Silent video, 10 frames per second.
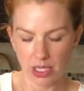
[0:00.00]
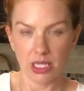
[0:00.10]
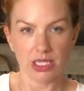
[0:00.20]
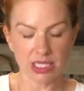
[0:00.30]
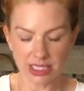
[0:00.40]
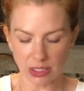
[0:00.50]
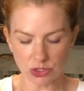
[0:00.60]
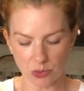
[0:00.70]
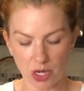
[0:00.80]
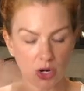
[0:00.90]
This is
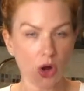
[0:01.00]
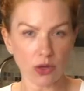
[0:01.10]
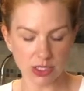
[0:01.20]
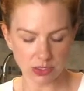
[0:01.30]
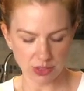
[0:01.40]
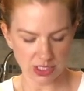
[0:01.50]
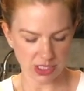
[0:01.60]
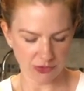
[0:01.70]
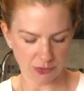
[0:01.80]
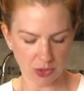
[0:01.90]
seltzer water. Also, this
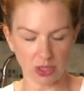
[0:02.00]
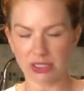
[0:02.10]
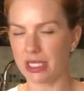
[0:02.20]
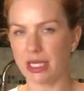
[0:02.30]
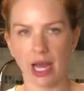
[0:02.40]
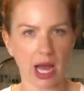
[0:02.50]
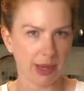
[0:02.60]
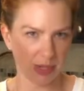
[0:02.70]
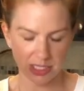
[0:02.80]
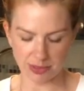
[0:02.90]
is from Aldi.
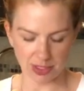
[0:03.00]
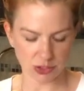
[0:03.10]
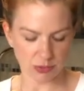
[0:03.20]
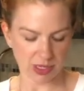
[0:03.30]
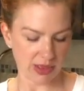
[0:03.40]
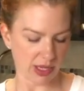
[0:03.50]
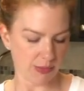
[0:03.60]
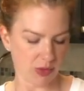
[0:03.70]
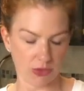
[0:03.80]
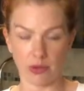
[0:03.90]
I'm not sponsored by them,
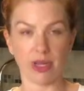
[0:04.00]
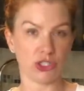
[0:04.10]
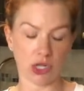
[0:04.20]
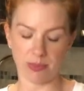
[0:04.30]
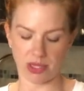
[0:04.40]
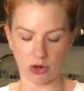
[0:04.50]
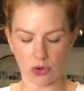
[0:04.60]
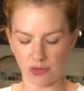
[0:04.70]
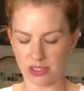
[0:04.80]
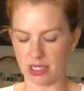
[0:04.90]
although I shop there
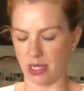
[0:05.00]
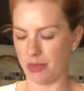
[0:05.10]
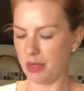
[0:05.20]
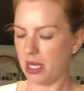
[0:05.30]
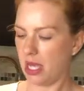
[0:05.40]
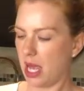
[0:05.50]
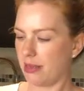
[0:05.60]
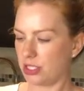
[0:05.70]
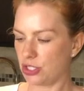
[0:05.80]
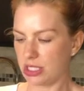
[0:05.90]
all the time. And
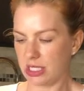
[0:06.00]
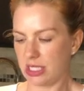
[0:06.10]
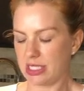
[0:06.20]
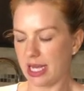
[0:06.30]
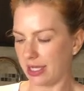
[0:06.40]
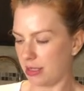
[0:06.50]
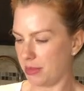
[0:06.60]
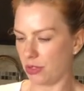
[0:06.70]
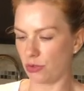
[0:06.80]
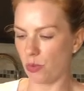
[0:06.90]
this is just an Italian
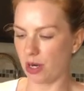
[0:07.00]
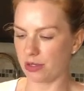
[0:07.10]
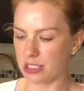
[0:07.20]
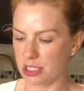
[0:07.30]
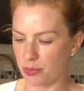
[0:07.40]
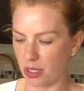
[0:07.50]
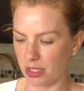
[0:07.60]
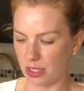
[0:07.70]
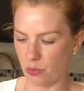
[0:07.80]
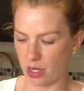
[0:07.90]
mineral water. It's a
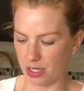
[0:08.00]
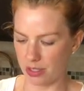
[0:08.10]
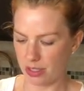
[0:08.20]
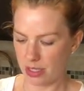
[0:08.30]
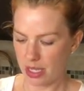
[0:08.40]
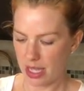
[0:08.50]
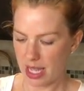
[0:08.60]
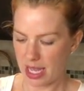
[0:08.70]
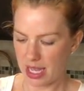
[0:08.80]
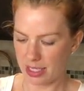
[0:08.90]
sparkling water.
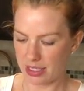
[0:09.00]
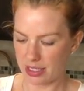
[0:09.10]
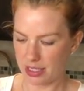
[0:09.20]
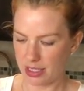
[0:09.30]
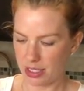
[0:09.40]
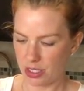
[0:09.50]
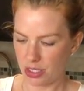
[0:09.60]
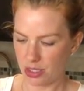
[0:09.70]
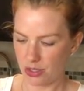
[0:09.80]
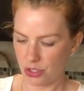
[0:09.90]
And
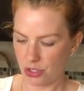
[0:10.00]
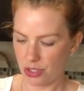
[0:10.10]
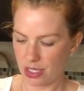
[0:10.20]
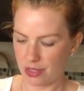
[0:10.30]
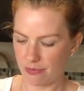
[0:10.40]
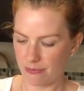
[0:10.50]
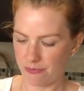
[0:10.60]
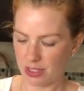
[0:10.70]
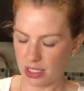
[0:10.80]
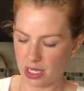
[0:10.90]
you're going to
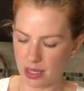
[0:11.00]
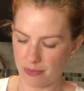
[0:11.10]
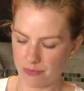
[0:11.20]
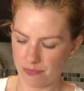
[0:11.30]
fill it up,